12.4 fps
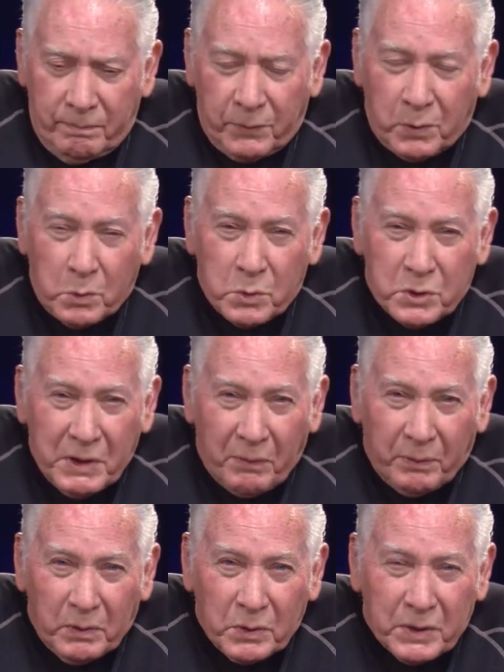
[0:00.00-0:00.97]
Through
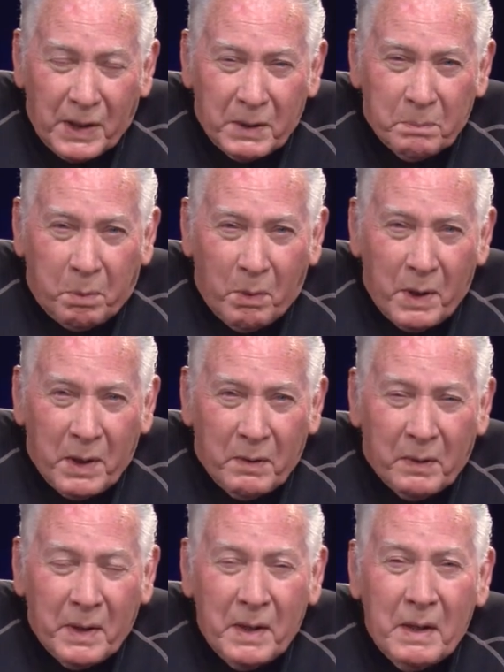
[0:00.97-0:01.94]
sniffles I
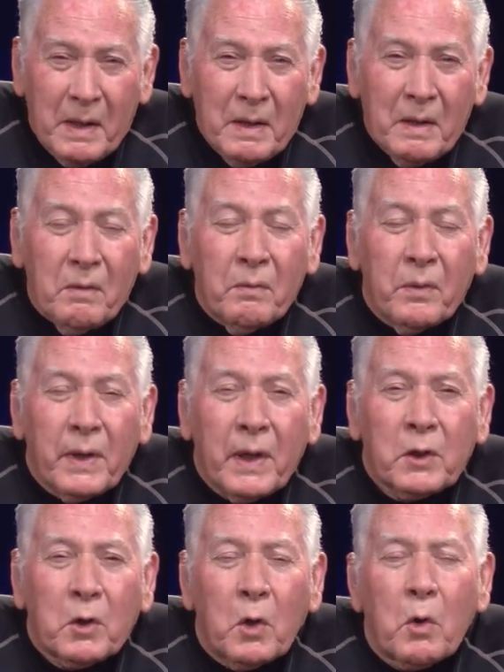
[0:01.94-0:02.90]
pray for
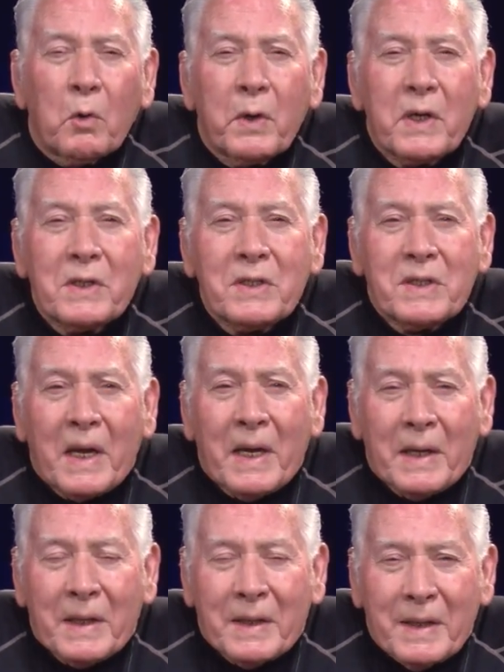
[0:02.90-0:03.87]
that glorious
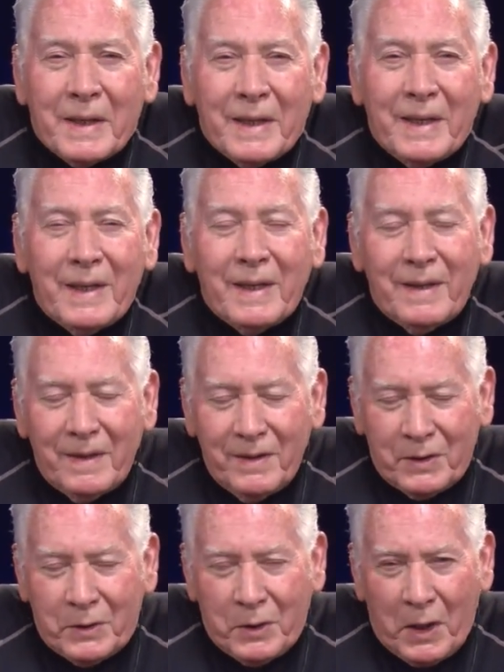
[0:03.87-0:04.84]
day,
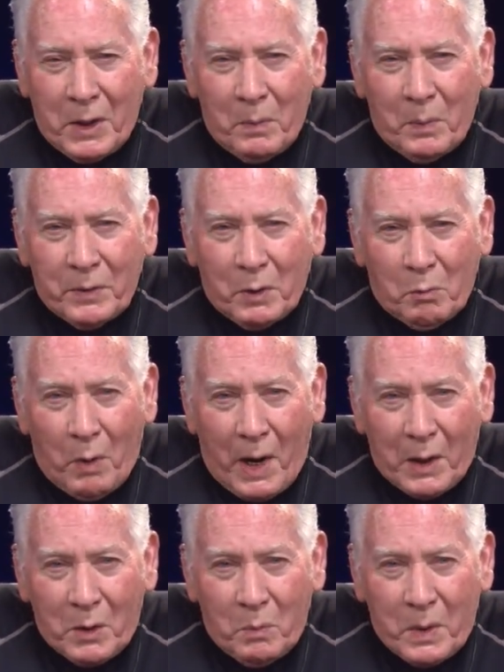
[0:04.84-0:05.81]
the day when the
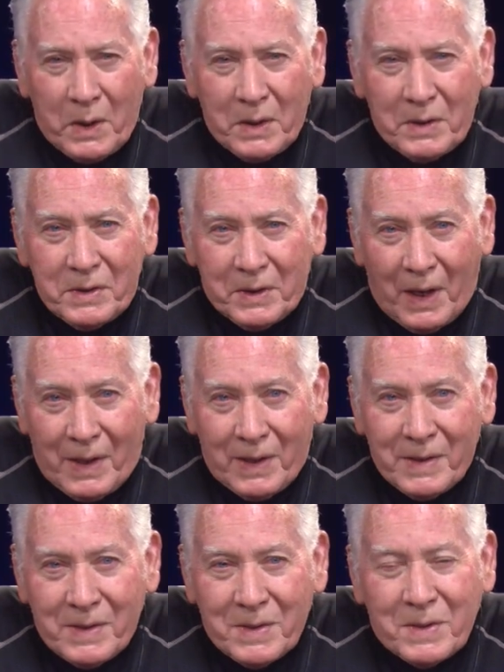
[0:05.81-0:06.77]
ragweed
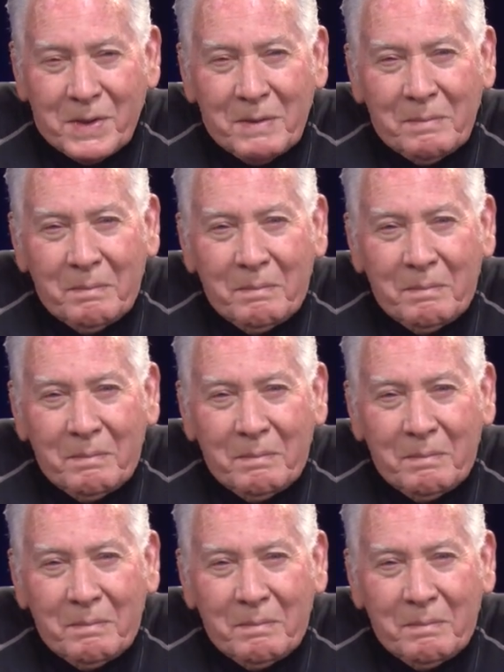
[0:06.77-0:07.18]
dies.